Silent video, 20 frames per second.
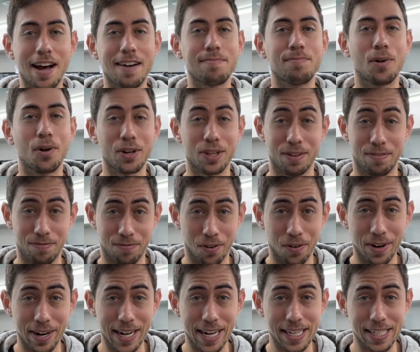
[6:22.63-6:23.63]
more than four
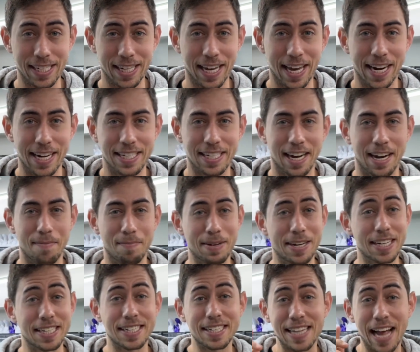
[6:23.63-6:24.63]
days to get it done
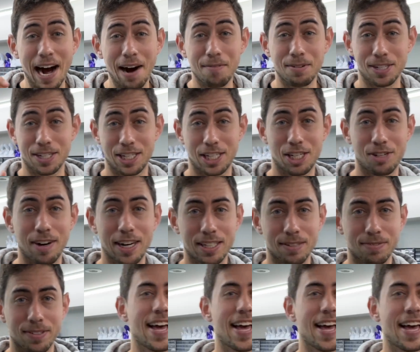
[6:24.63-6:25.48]
because that was stressful.